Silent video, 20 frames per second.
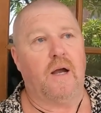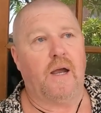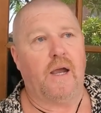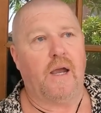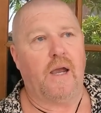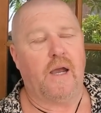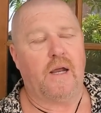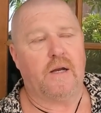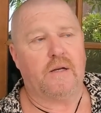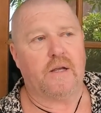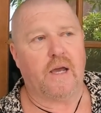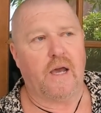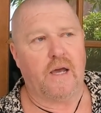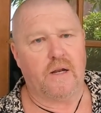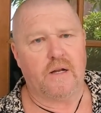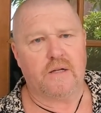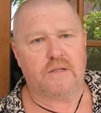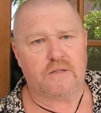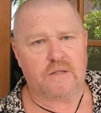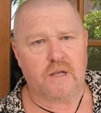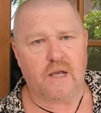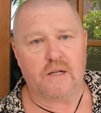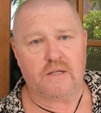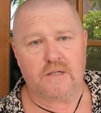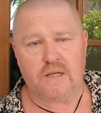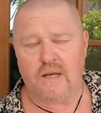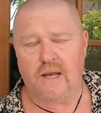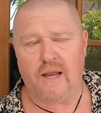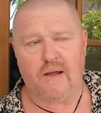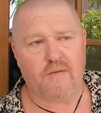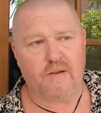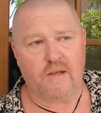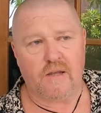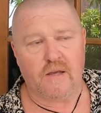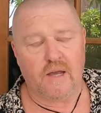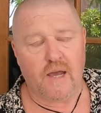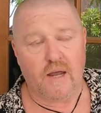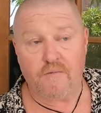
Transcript: it's lovely.